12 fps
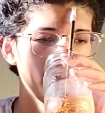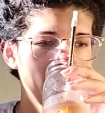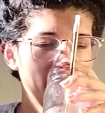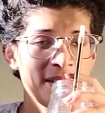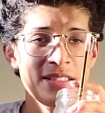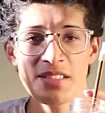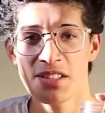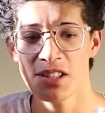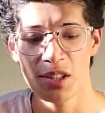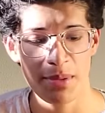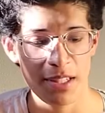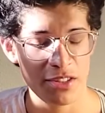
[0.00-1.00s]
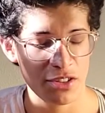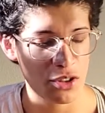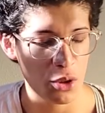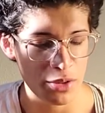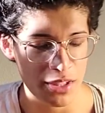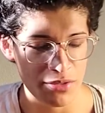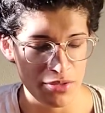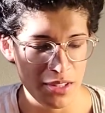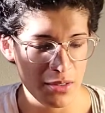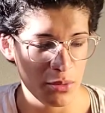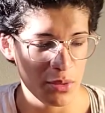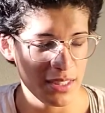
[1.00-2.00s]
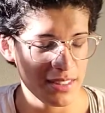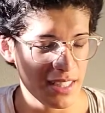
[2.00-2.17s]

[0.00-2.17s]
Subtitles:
This is going to be so different once